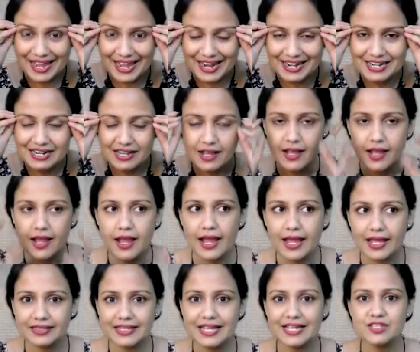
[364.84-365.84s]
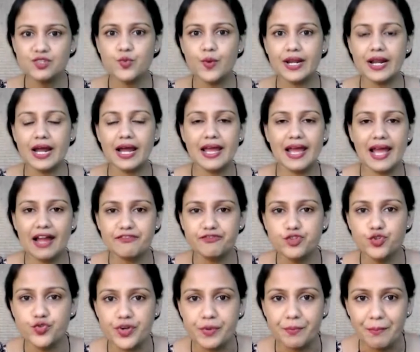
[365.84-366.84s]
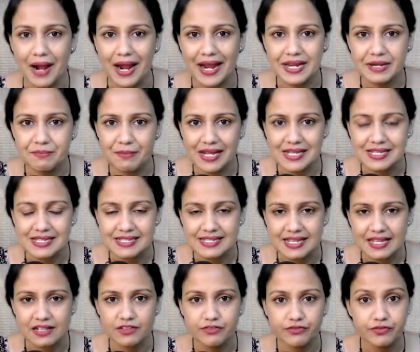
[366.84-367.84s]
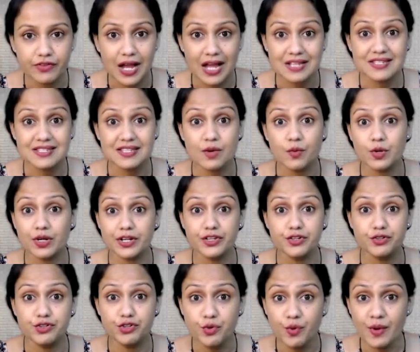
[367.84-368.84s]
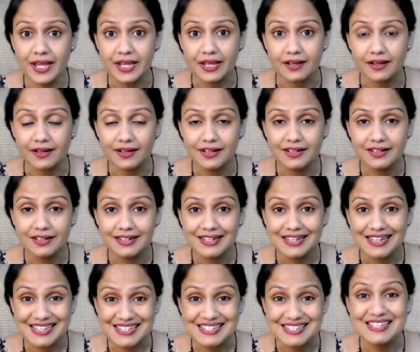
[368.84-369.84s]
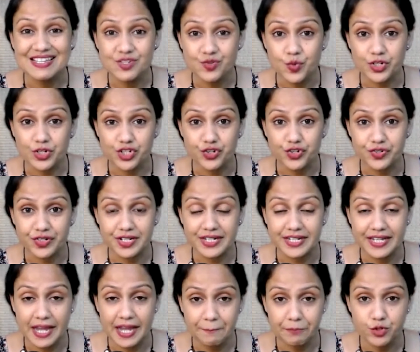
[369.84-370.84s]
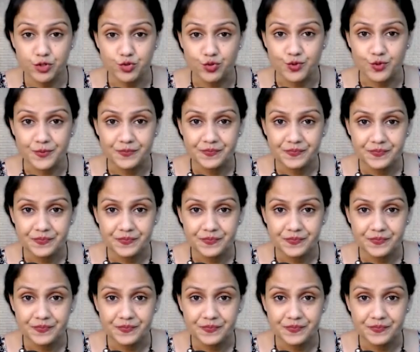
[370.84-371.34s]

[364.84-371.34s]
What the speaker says: head. And that's when I have to remind myself, Aastha, what are you doing? Is this what you're really up to?